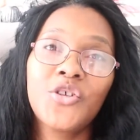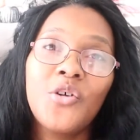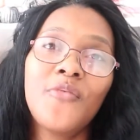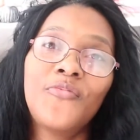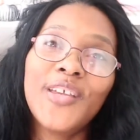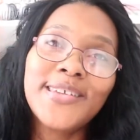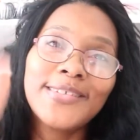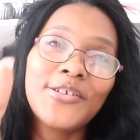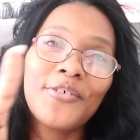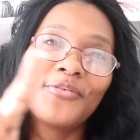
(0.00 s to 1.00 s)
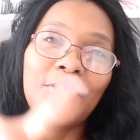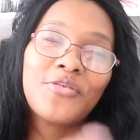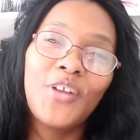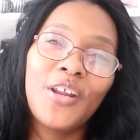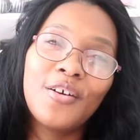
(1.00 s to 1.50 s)
So if this is your
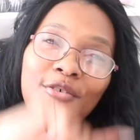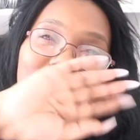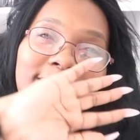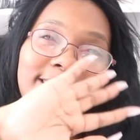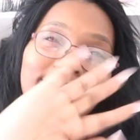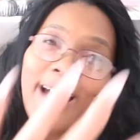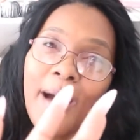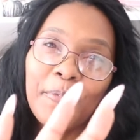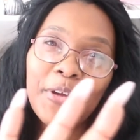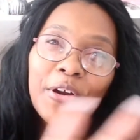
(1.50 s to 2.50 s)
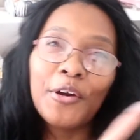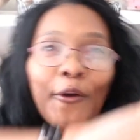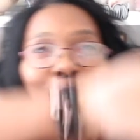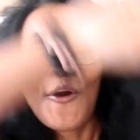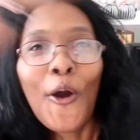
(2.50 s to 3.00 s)
first video, stop
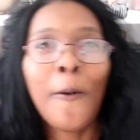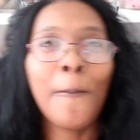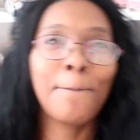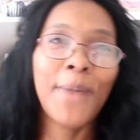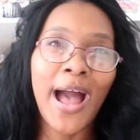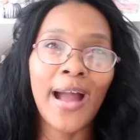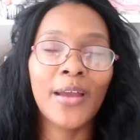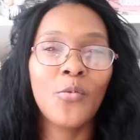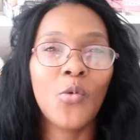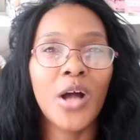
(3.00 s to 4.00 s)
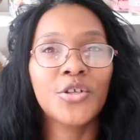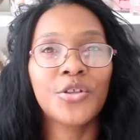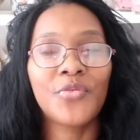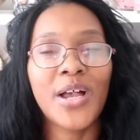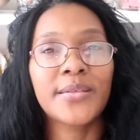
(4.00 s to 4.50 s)
here, go back and watch
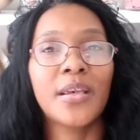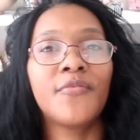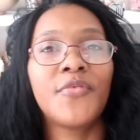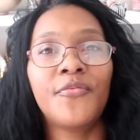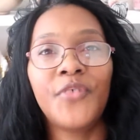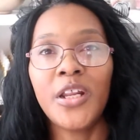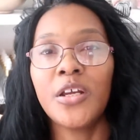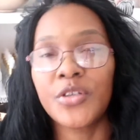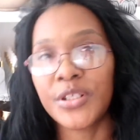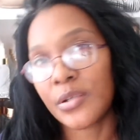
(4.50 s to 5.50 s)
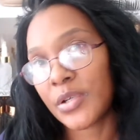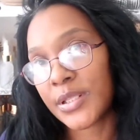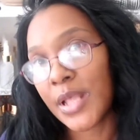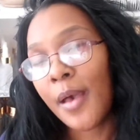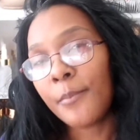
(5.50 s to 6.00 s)
the rest of the video series,